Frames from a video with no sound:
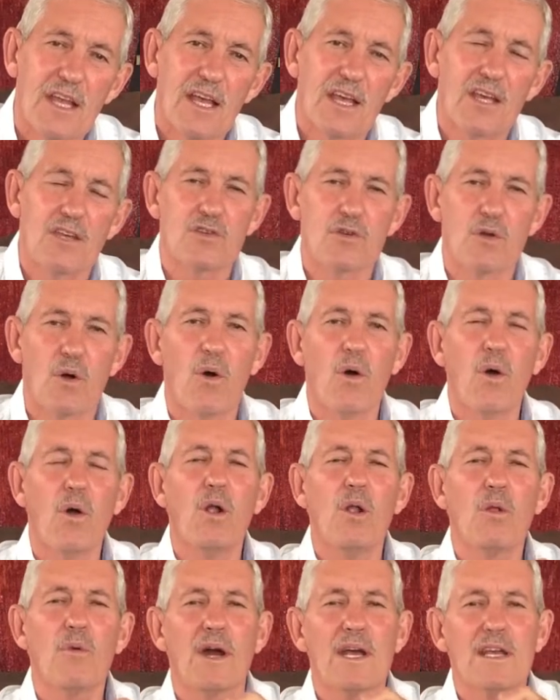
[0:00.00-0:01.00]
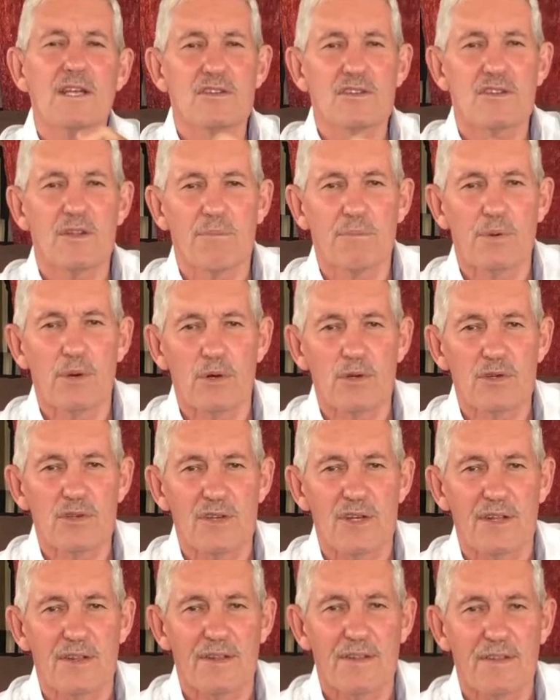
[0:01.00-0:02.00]
is always the
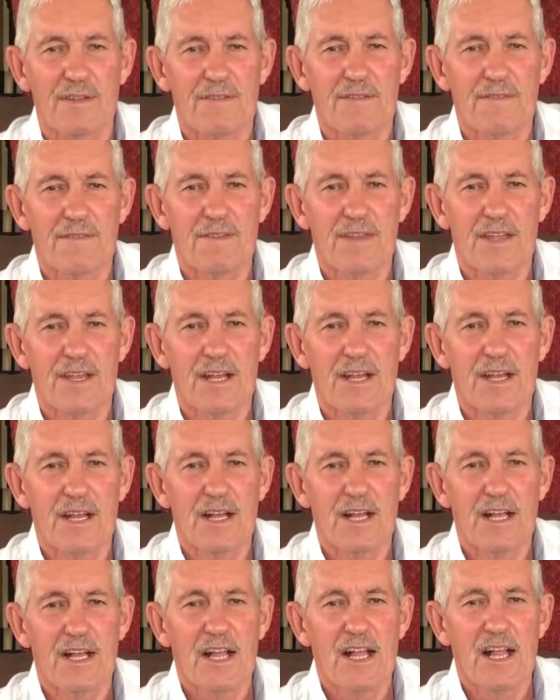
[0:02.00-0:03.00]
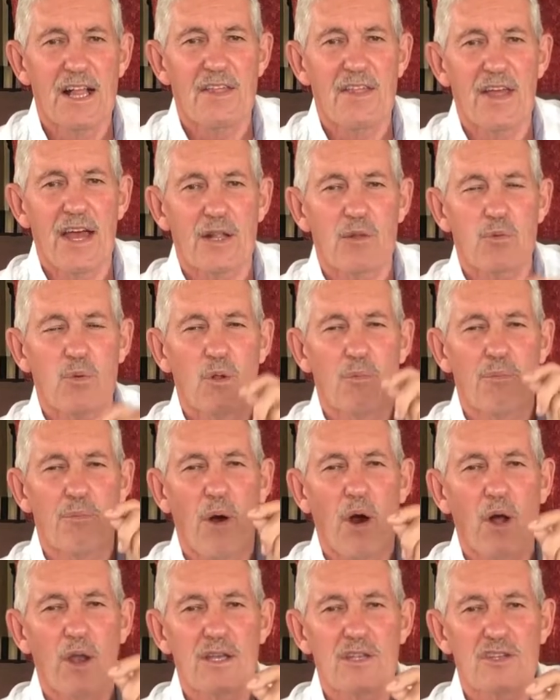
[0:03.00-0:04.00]
person that will
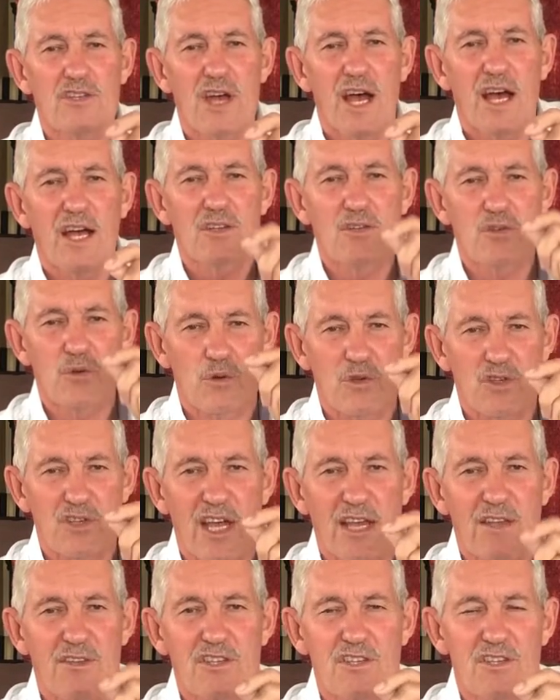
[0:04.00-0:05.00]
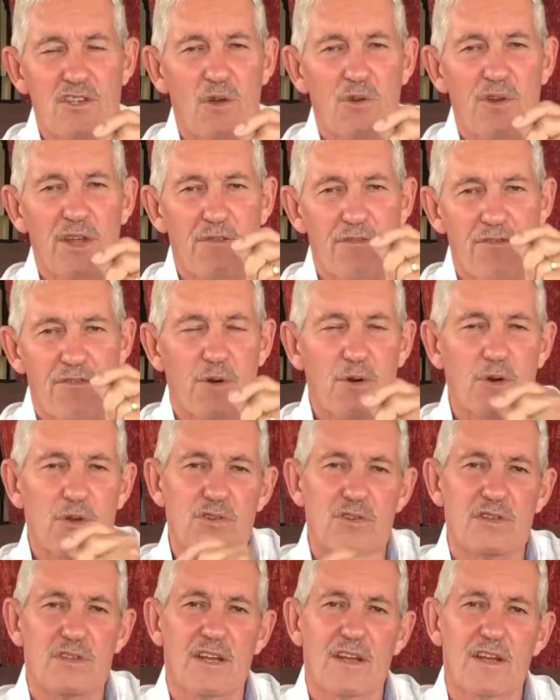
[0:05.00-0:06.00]
apologize or say sorry
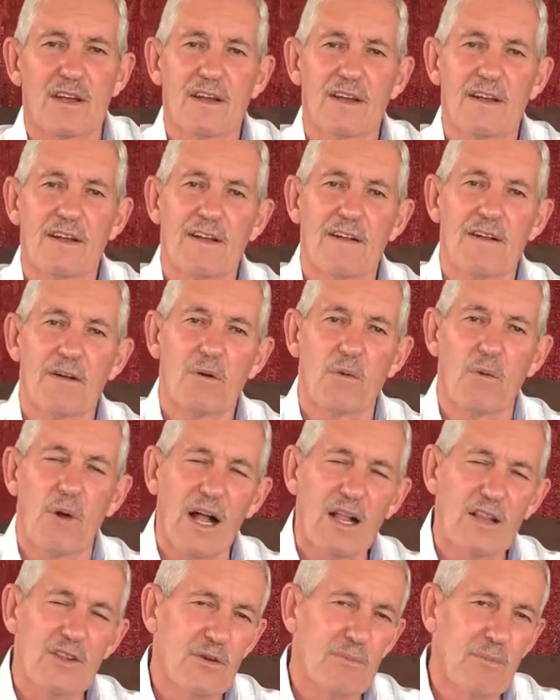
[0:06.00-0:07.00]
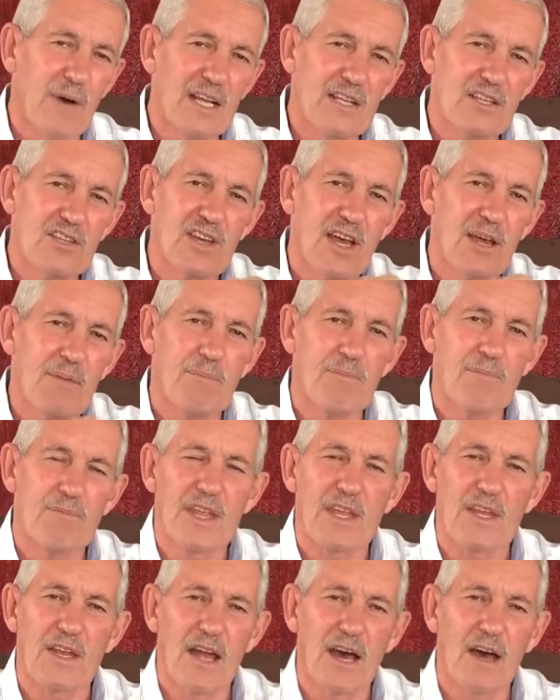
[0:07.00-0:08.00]
first. Well, you might say,
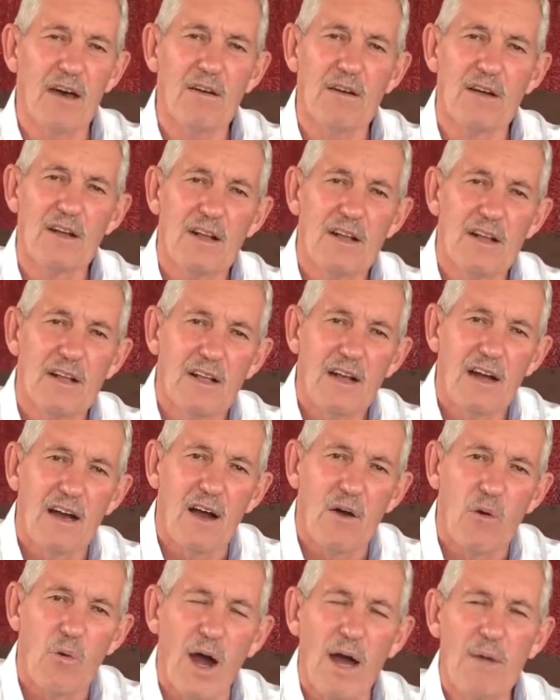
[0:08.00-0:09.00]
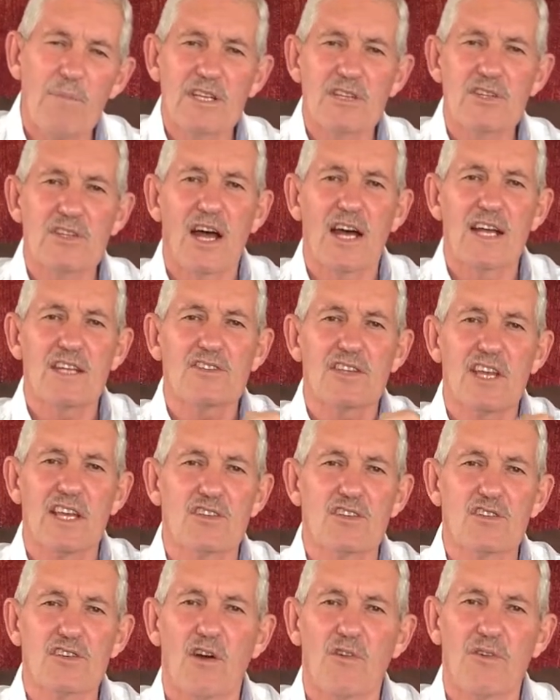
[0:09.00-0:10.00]
you know, why must I say
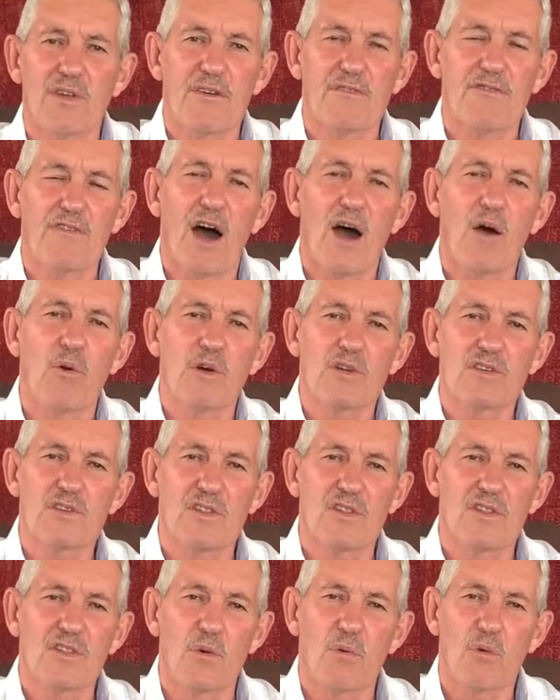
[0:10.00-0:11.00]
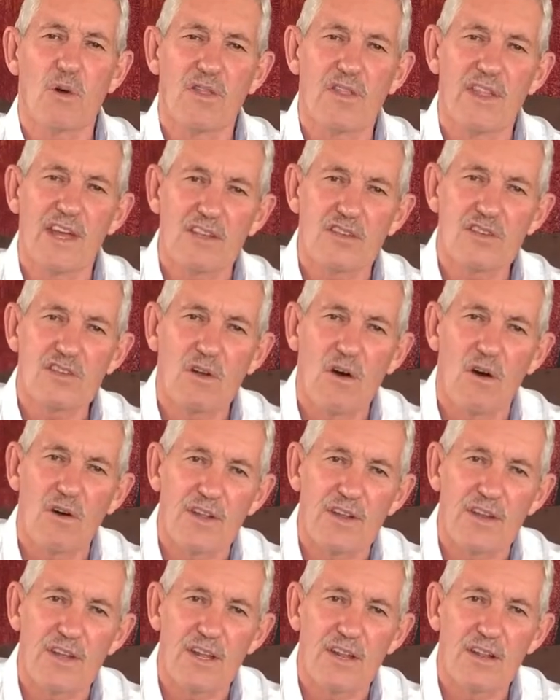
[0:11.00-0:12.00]
sorry if I wasn't the one that
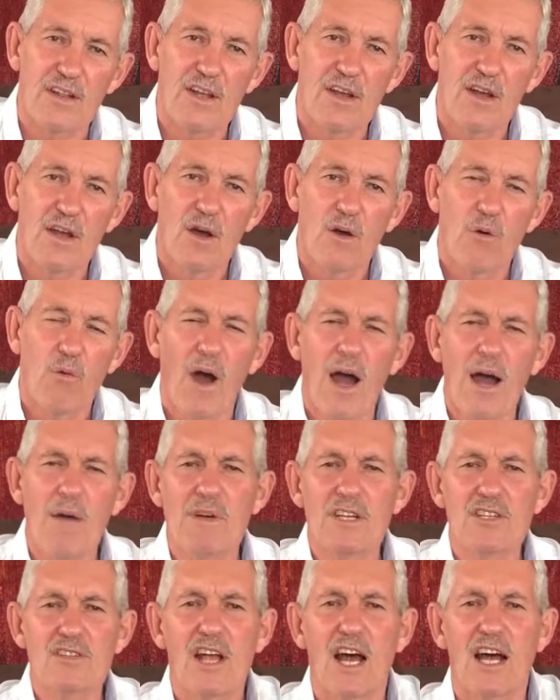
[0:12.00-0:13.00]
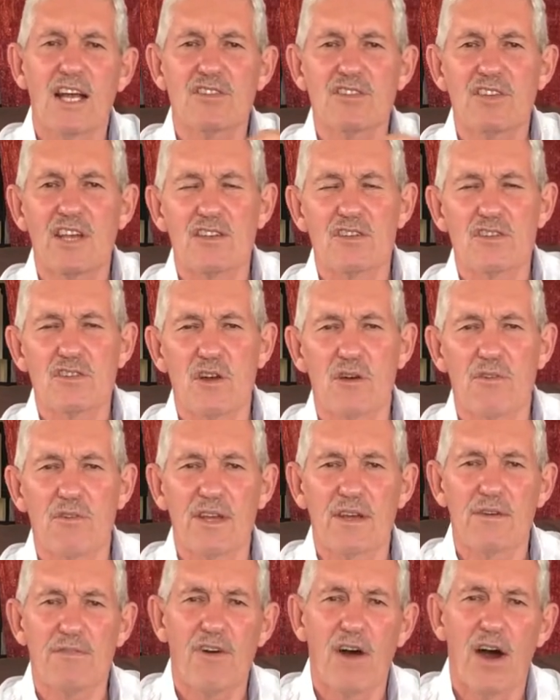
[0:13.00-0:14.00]
started it? Why must I say
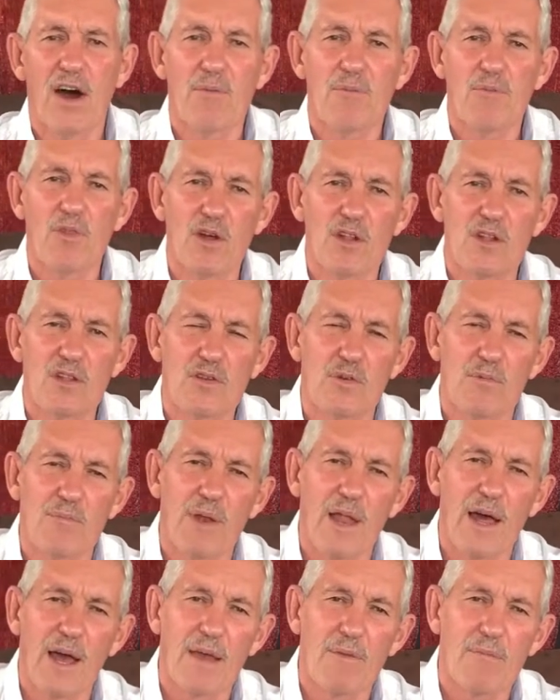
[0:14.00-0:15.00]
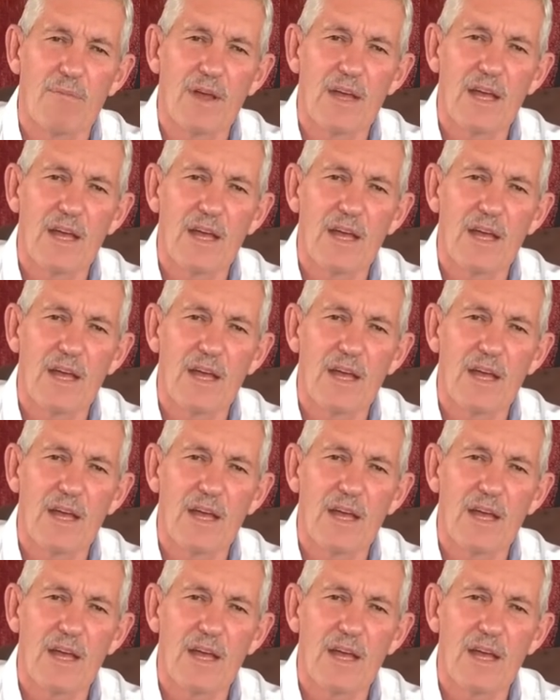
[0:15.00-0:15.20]
sorry if I'm not to blame?